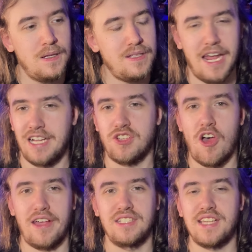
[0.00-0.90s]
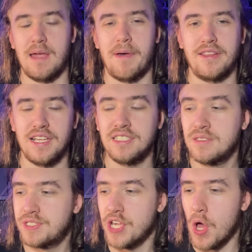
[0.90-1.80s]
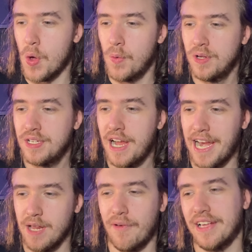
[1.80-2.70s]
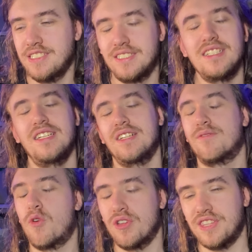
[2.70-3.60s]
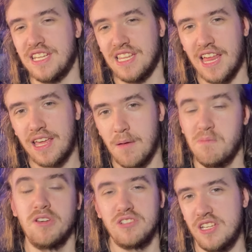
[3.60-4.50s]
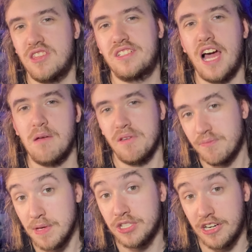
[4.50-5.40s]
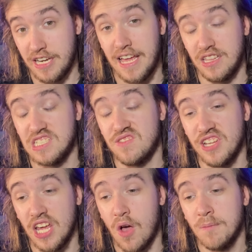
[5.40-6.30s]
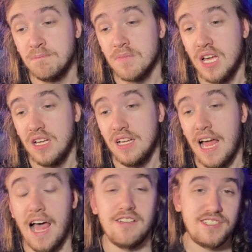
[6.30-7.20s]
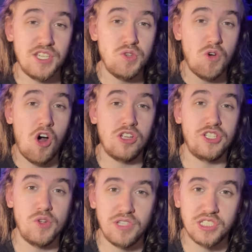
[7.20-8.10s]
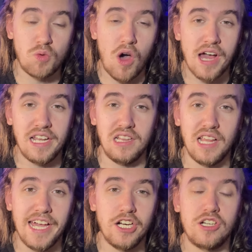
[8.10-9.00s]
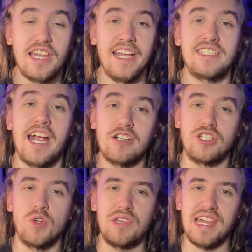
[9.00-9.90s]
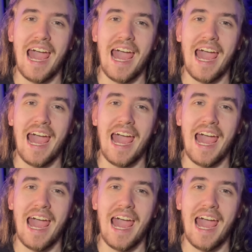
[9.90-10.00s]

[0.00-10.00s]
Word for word: yeah, that's all I can say about this. So, anyways, for the, like, a millionth time of me trying to end this video, I'll see you all, Tanuki Squad, later. King TeraTanuki